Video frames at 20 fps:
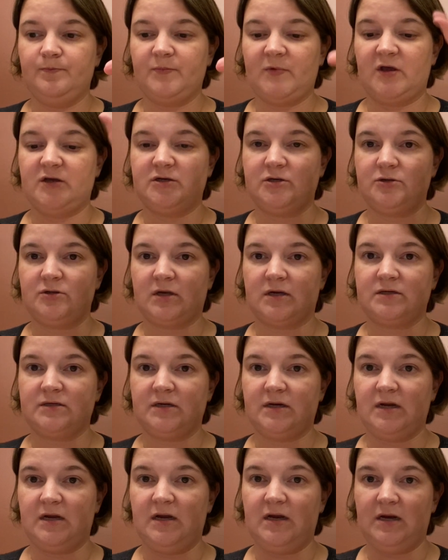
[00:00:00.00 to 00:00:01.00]
And she was actually
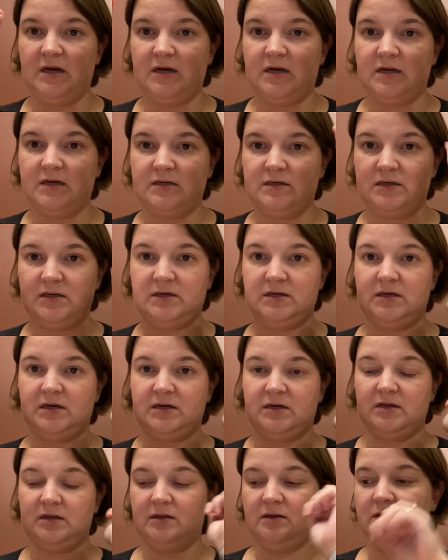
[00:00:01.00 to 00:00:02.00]
Canadian because she had done
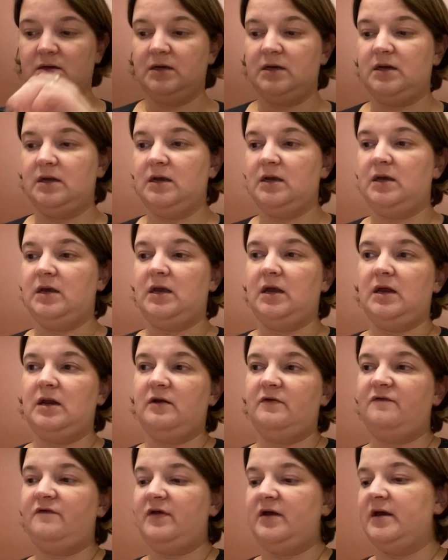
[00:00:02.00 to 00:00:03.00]
a little
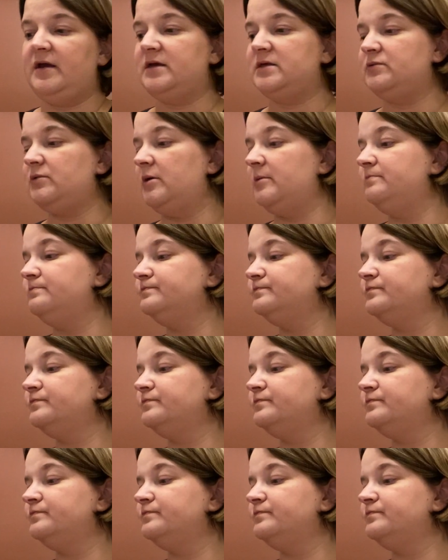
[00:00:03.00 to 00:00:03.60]
Canada flag as well.